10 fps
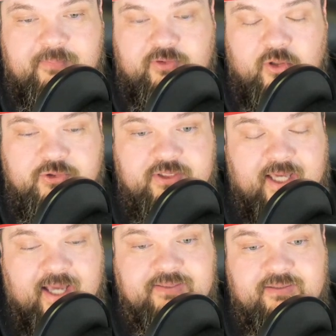but those are the
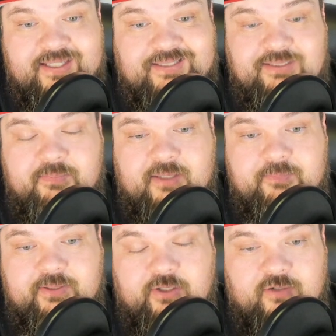kinds of things that make
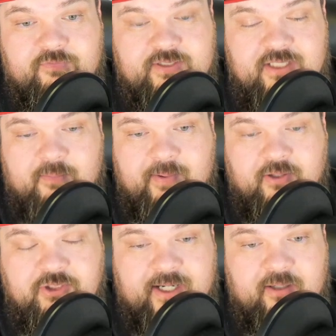me nervous
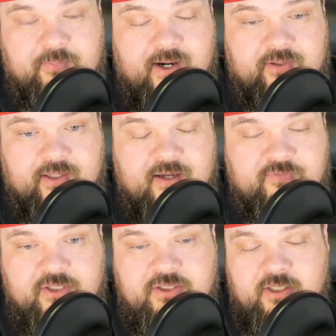about Jair Brown in
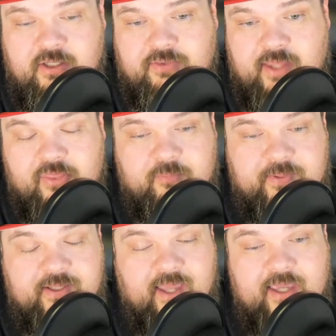coverage. The other
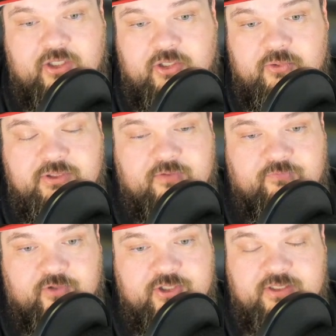being a huge
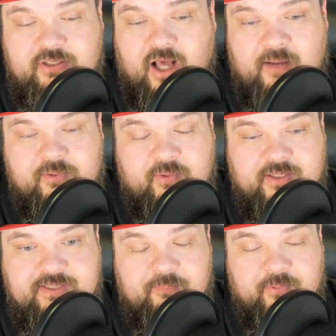conversion to Amon-Ra
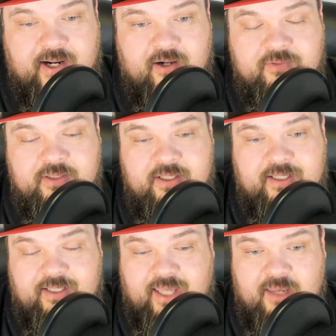St. Brown.
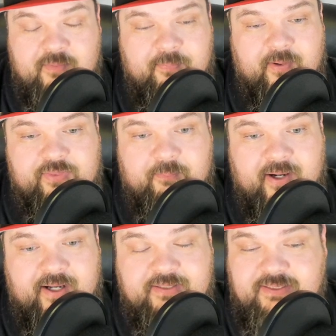He came up on the
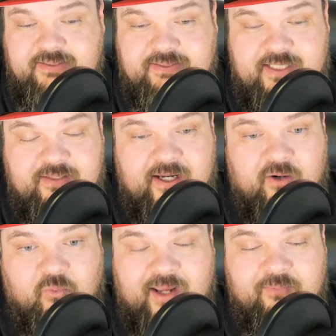buzz. He's sitting
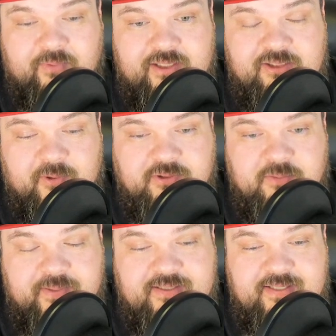there right where he's supposed to
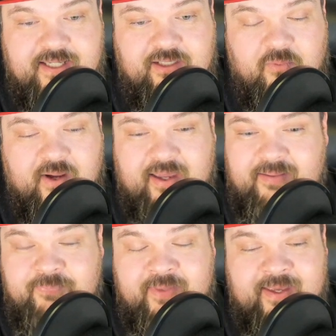be to take it
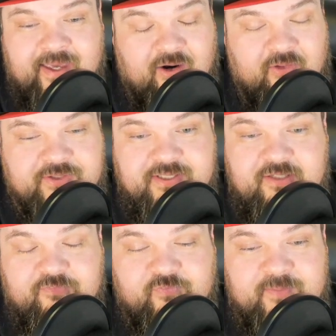away, and all of a sudden
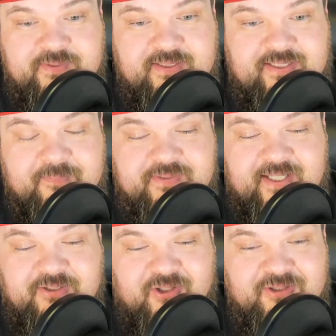he flips his hips
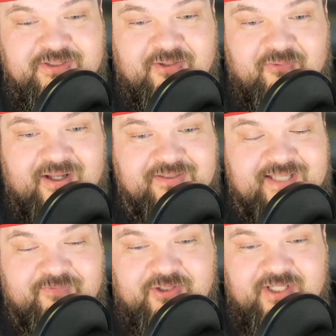and turns and runs
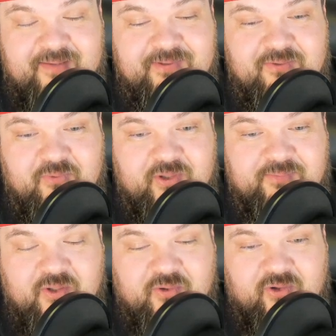after Jameson
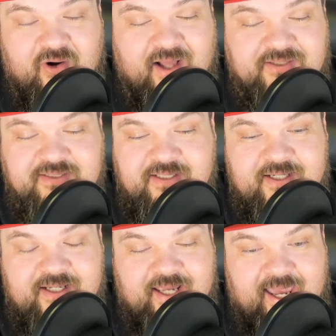Williams going across
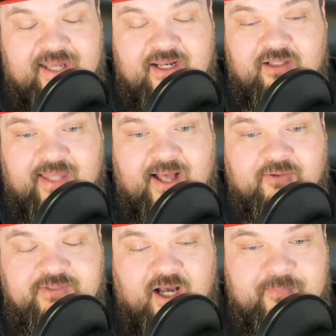and
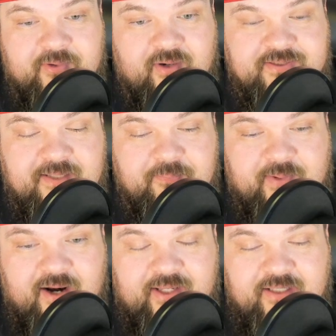allows Amon-Ra St.
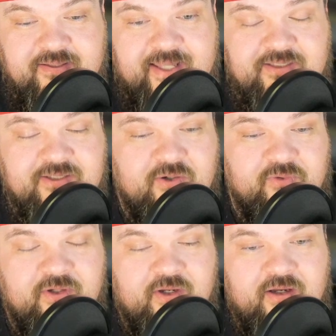Brown into that
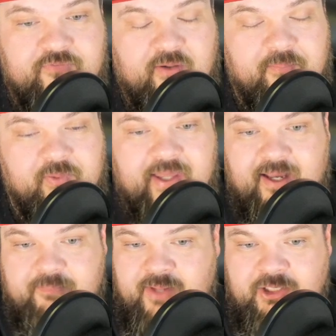zone for a play.
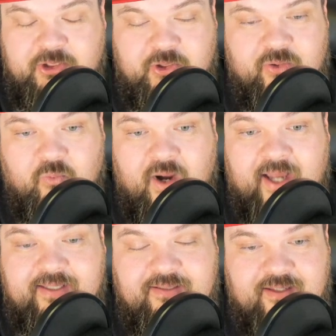I'm not sure
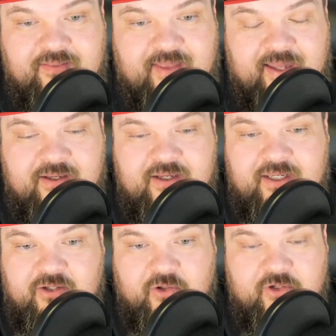why he did that.
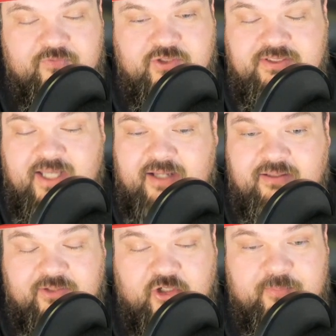He could have just gotten
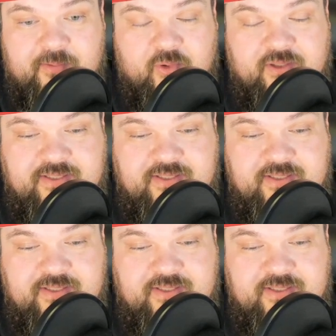a little bit more